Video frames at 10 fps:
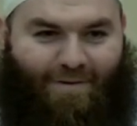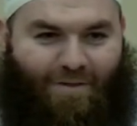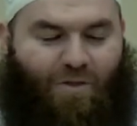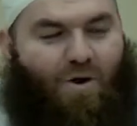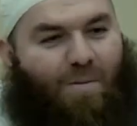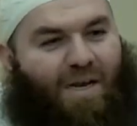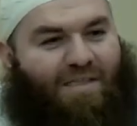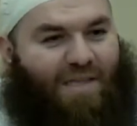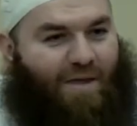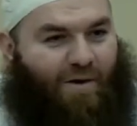30
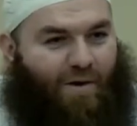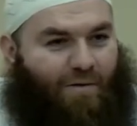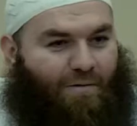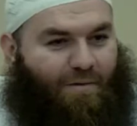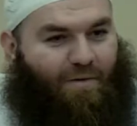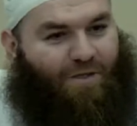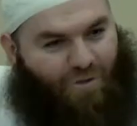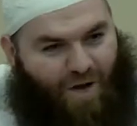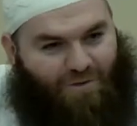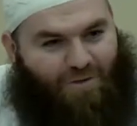minutes later, the
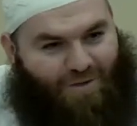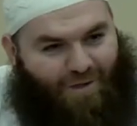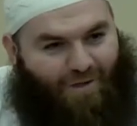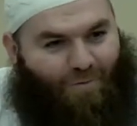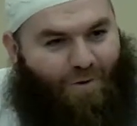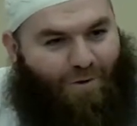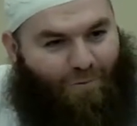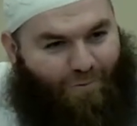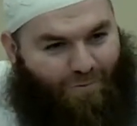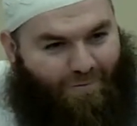trash is still where
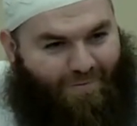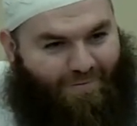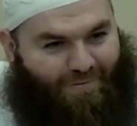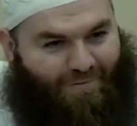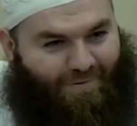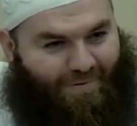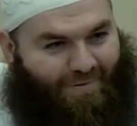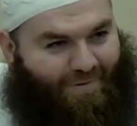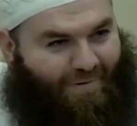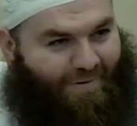you
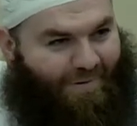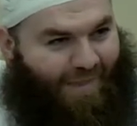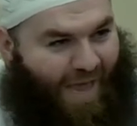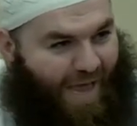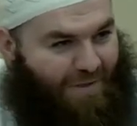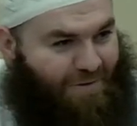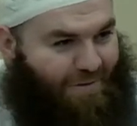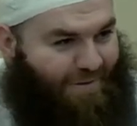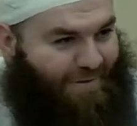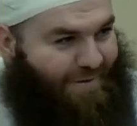last
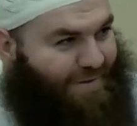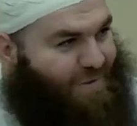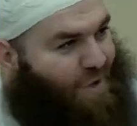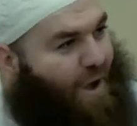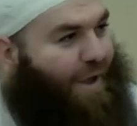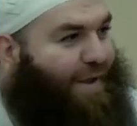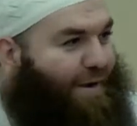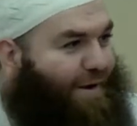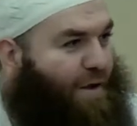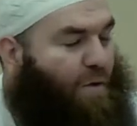saw it.
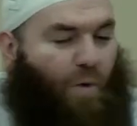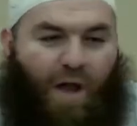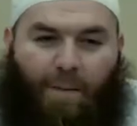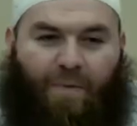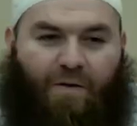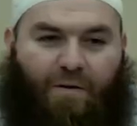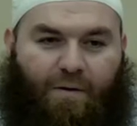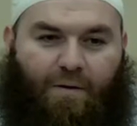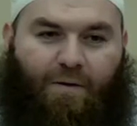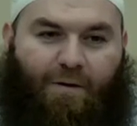What happened?
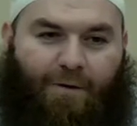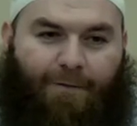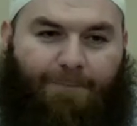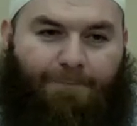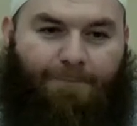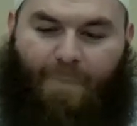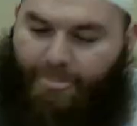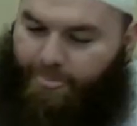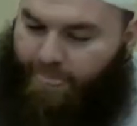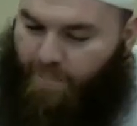
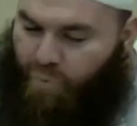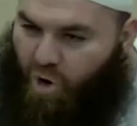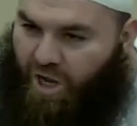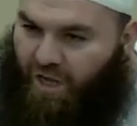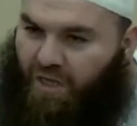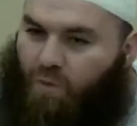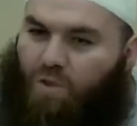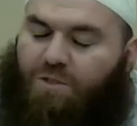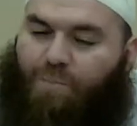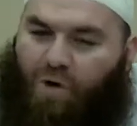The brain
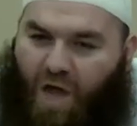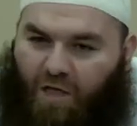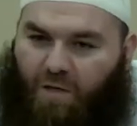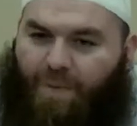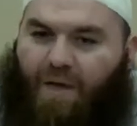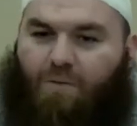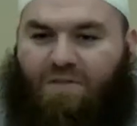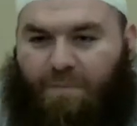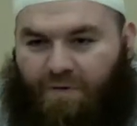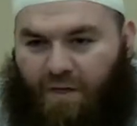was preoccupied with
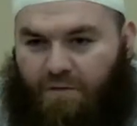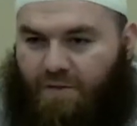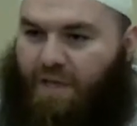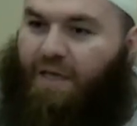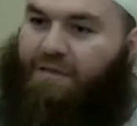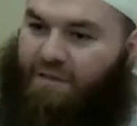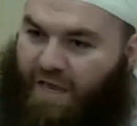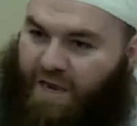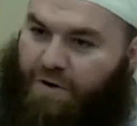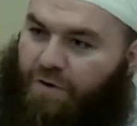something else. Did
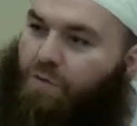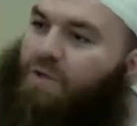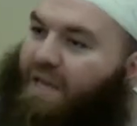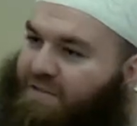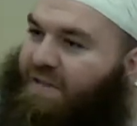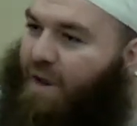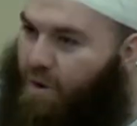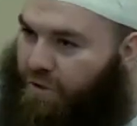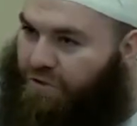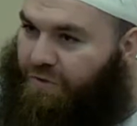they hear you? Yes, they
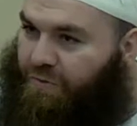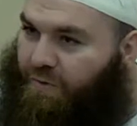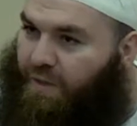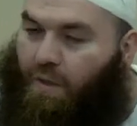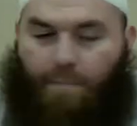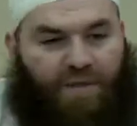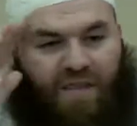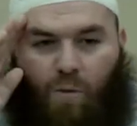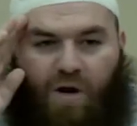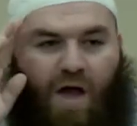heard you. But
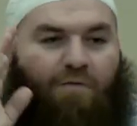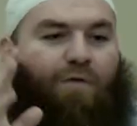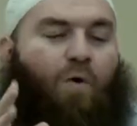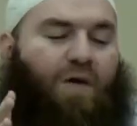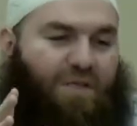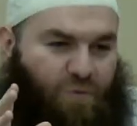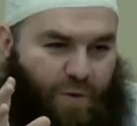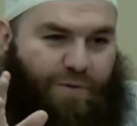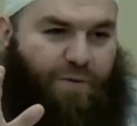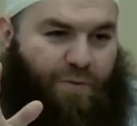they were not focused
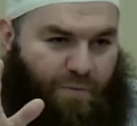with you.